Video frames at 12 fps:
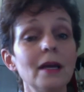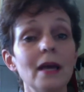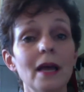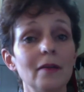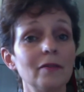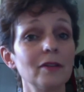
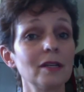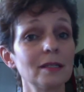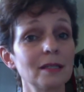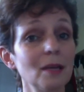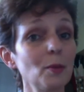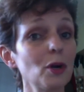every
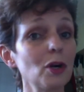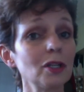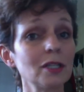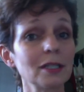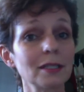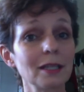summer,
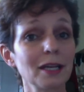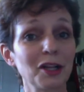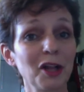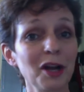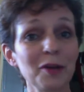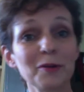just like
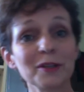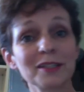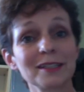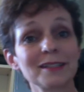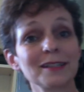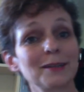clockwork,
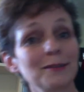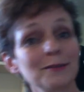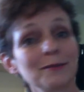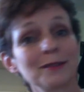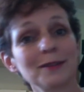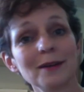just like you
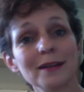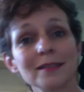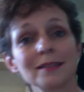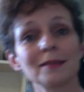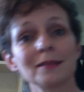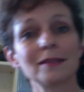do in the
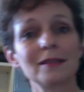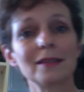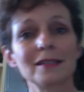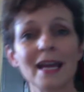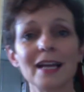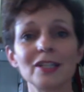US. The
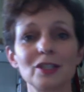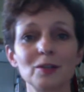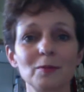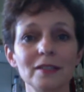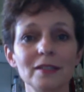tax year runs